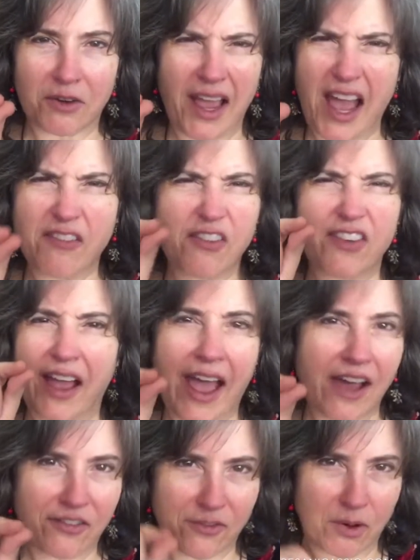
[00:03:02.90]
or a half of
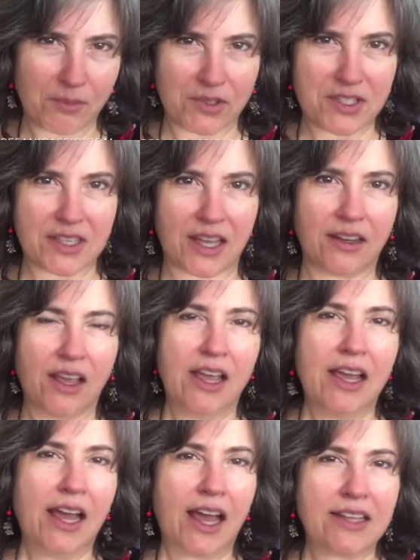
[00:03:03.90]
1%,
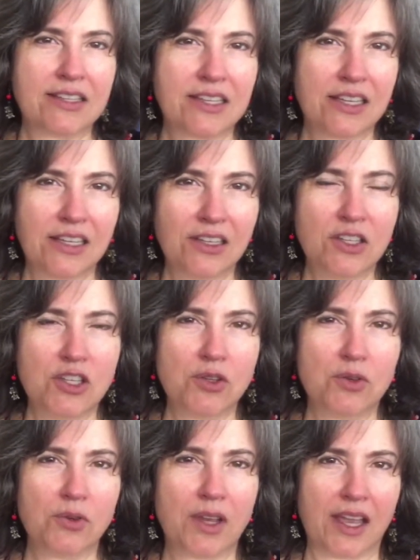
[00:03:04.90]
until
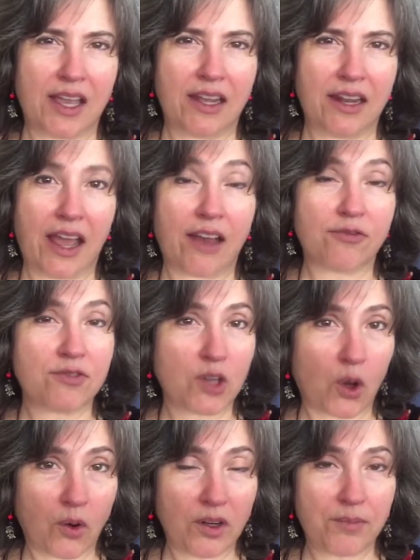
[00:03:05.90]
you can have
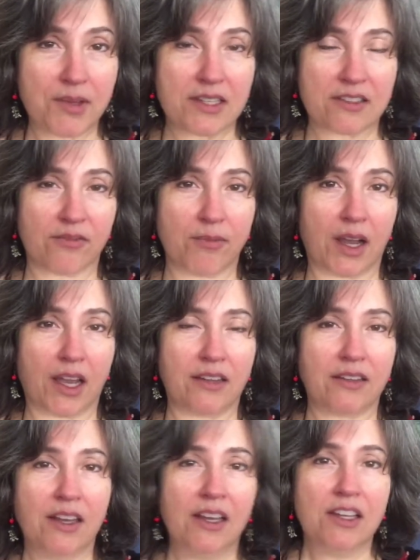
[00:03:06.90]
total peace of
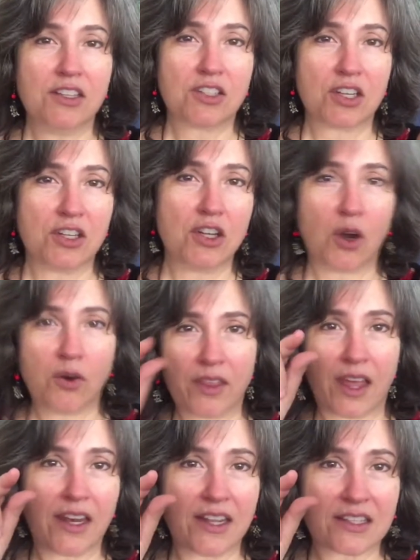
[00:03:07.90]
mind to know
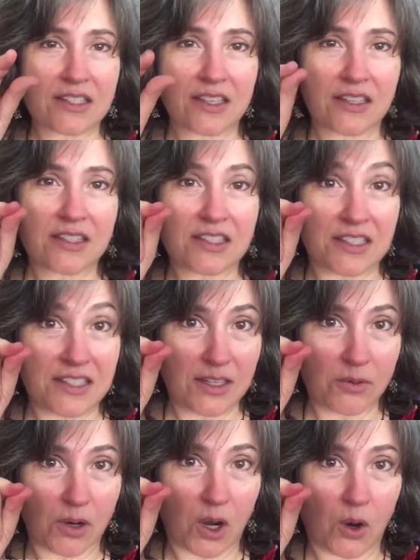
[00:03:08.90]
that it's
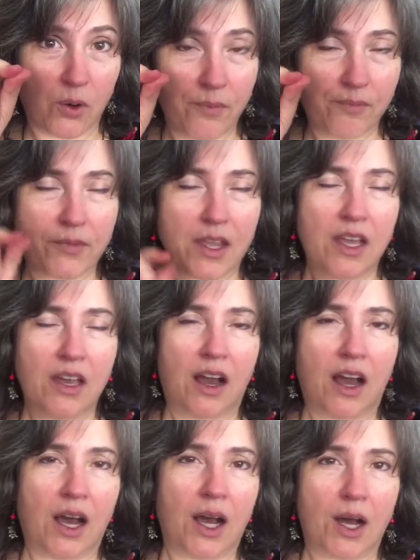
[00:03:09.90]
zero,
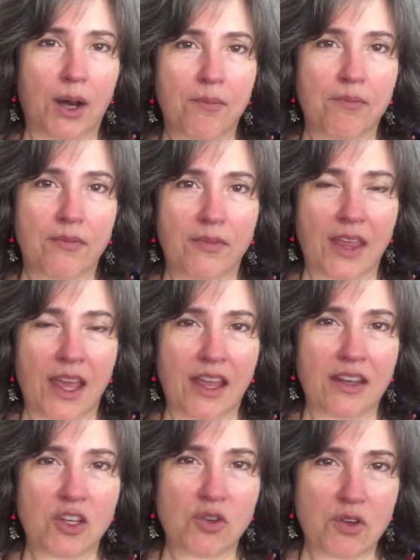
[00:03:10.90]

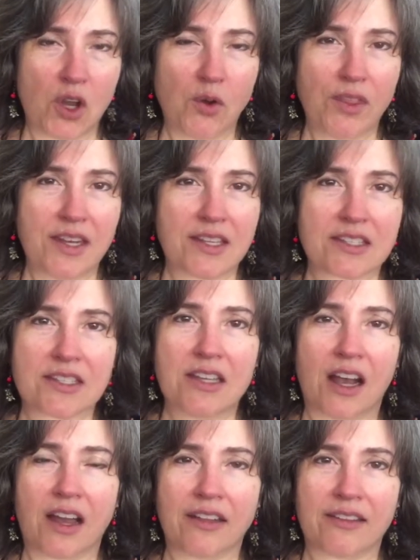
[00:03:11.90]
then you know that it's
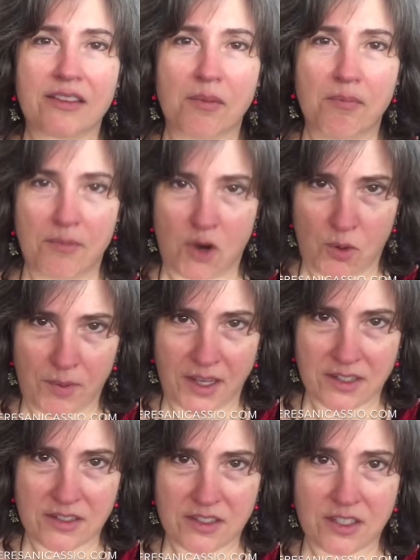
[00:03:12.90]
not the
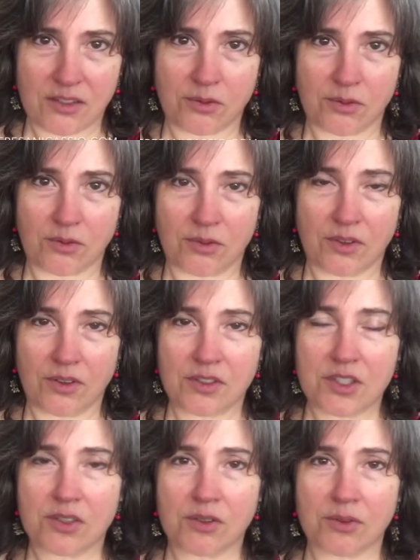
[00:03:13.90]
moment to
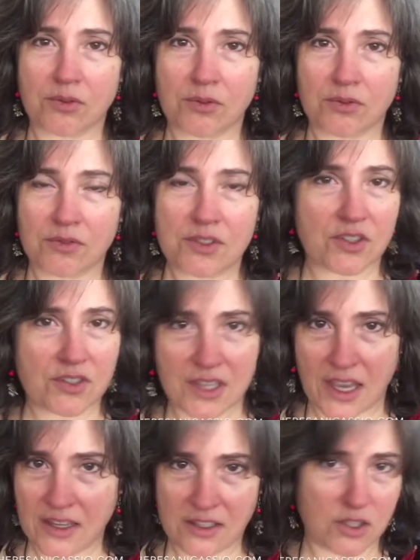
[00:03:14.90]
just
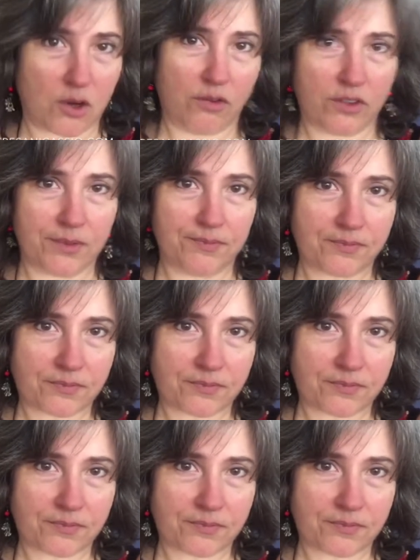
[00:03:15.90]
say it's over.